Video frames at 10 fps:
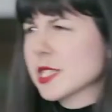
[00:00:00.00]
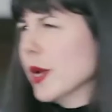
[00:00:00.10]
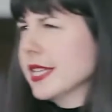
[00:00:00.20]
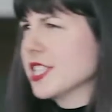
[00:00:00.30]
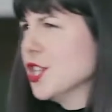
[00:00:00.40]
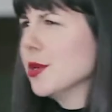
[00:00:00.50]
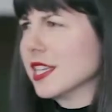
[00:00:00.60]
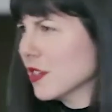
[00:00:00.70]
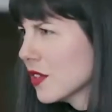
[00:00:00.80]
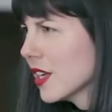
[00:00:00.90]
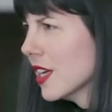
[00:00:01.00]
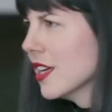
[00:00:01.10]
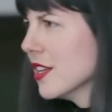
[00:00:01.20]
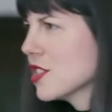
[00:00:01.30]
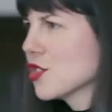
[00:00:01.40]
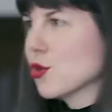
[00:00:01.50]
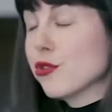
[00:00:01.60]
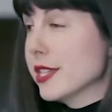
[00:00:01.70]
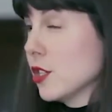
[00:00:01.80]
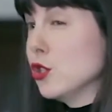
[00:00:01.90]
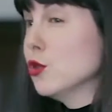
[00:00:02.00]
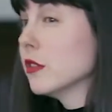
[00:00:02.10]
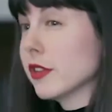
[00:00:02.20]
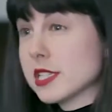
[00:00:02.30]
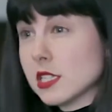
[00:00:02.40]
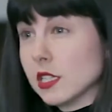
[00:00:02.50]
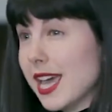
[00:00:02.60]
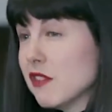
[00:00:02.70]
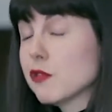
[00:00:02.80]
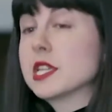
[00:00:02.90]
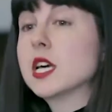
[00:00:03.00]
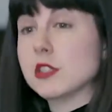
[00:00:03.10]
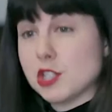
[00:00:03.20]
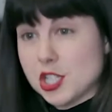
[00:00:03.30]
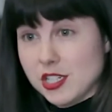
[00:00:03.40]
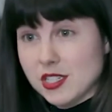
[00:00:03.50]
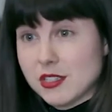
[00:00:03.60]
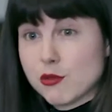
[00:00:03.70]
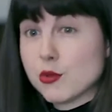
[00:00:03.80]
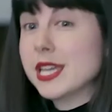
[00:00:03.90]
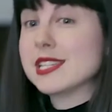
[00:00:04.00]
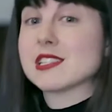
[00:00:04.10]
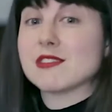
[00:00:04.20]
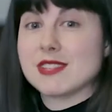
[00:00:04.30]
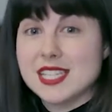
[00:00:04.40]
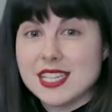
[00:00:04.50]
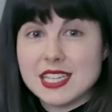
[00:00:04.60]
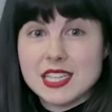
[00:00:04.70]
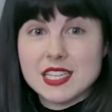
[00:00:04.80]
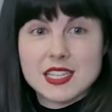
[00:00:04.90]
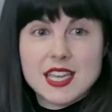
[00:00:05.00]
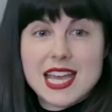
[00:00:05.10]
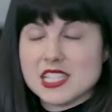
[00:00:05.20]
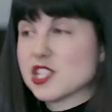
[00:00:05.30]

It's quite intuitive. Stories are universal. Every culture, through history, has